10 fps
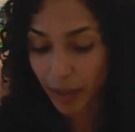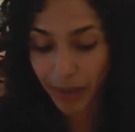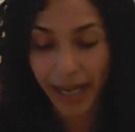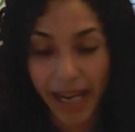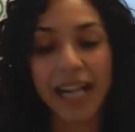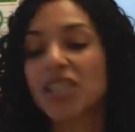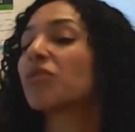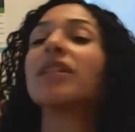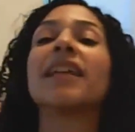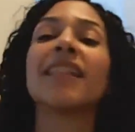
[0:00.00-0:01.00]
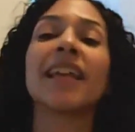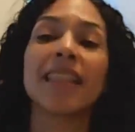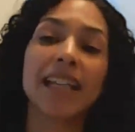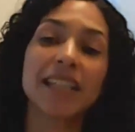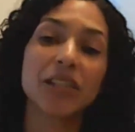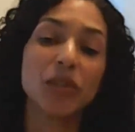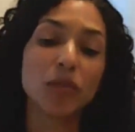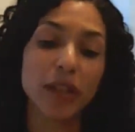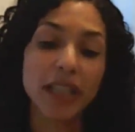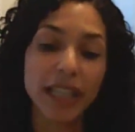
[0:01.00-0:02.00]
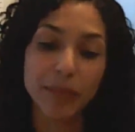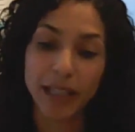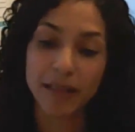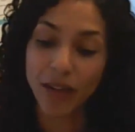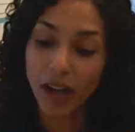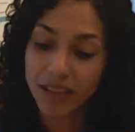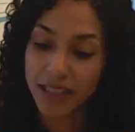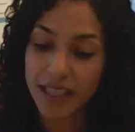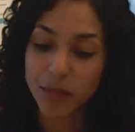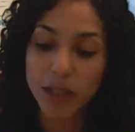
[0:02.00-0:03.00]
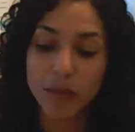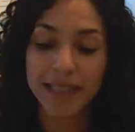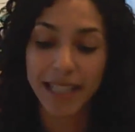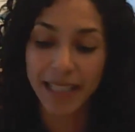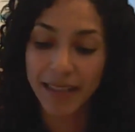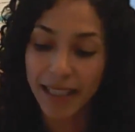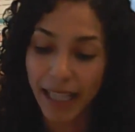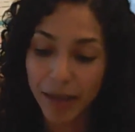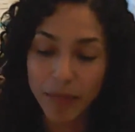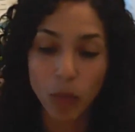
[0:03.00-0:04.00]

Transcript: But I actually think that to really be involved in this work with skin in the game,